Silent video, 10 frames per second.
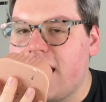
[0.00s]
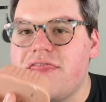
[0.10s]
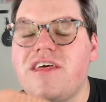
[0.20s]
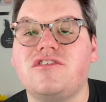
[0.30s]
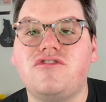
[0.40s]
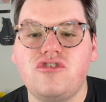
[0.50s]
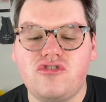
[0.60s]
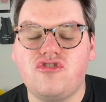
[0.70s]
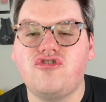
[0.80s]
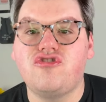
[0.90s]
This is
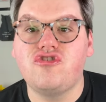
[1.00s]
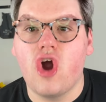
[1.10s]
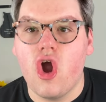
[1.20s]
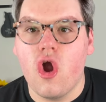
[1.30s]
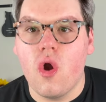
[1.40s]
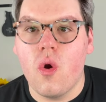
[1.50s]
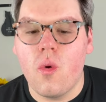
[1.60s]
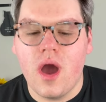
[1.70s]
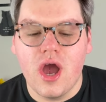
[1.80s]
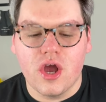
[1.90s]

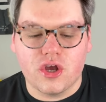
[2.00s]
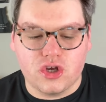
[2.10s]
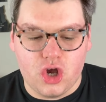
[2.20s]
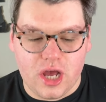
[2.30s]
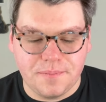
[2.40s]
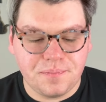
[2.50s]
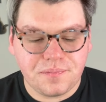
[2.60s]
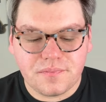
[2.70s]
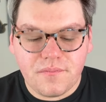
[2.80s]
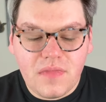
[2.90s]
so good.
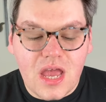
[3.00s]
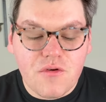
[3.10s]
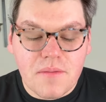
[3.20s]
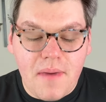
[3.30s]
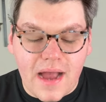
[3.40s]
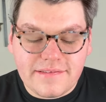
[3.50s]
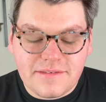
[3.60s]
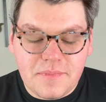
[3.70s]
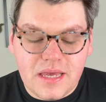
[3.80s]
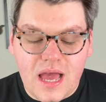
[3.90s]
It reminds
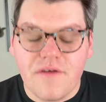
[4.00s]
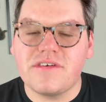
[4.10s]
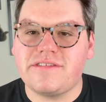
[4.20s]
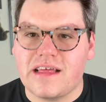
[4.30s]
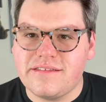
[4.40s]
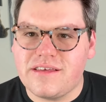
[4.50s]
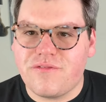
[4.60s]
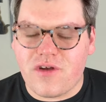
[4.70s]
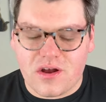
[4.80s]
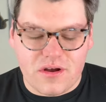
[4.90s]
me of a Scentsy
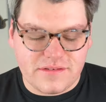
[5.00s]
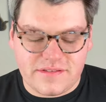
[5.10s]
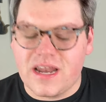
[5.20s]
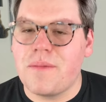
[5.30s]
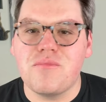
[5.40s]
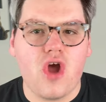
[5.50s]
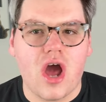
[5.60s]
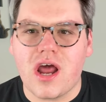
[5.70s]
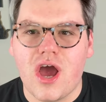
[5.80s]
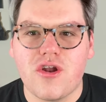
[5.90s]
fragrance that I'm
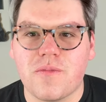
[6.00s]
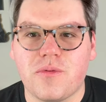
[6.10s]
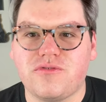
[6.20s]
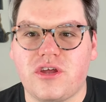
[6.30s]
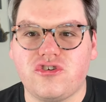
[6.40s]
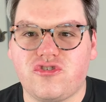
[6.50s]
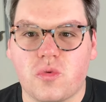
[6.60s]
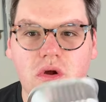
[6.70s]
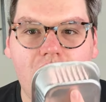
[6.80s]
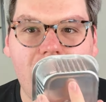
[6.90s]
not 100%
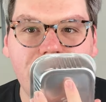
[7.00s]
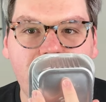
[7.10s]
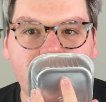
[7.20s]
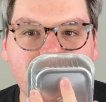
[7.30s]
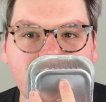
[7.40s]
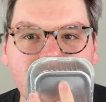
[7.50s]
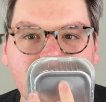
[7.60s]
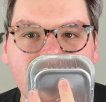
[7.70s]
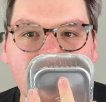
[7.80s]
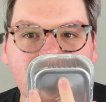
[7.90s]
sure of.
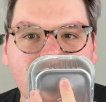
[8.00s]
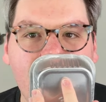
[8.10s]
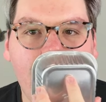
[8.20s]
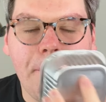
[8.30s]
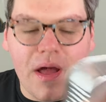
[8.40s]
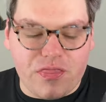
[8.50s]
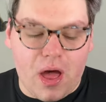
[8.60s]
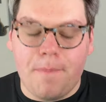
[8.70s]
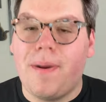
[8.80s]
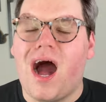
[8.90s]
But
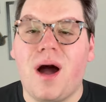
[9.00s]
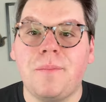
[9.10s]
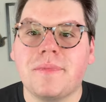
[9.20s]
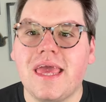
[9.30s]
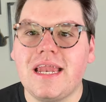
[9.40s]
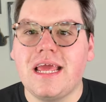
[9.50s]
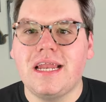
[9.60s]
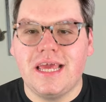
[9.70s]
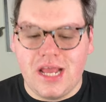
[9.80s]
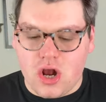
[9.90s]
the pumpkin in
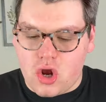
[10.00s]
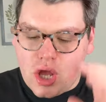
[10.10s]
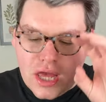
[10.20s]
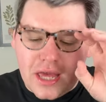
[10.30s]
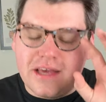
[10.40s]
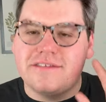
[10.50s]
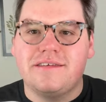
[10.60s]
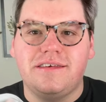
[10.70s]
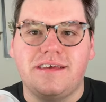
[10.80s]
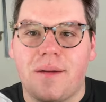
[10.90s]
here is
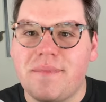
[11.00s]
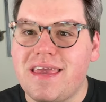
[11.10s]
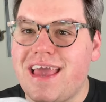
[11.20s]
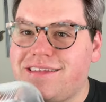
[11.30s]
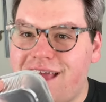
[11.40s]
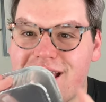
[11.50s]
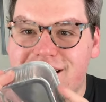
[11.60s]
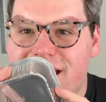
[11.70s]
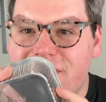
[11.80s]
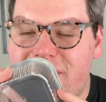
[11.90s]
yummy and decadent.